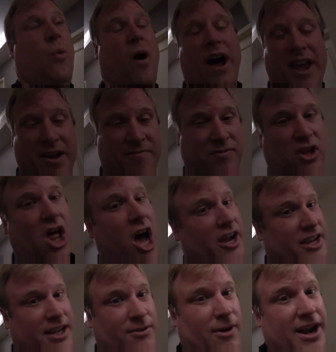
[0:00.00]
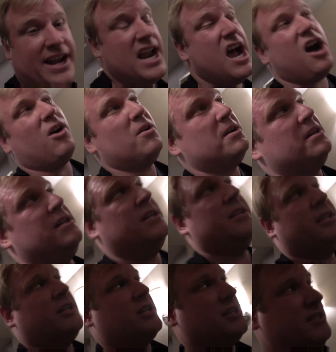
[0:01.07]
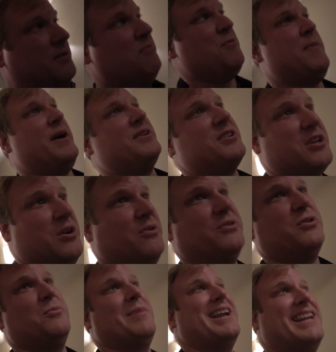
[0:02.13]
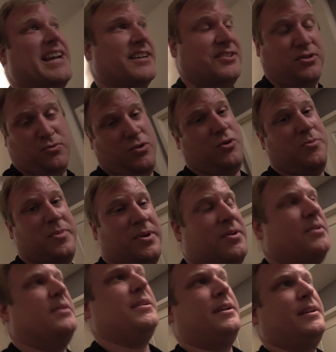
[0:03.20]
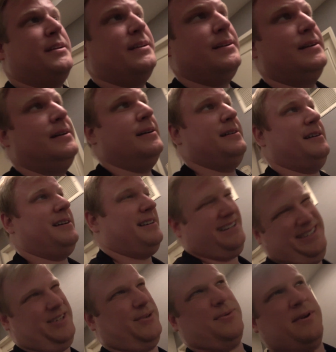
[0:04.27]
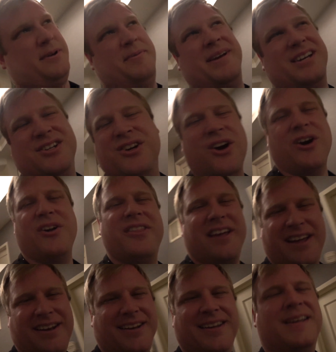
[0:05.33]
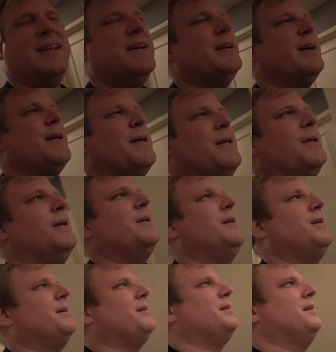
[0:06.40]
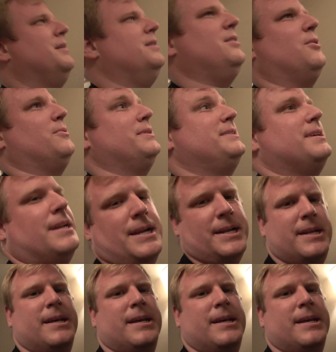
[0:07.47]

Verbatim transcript: why I'm vlogging right now because I'm about to go into my next room. And I just want to make sure that no one's in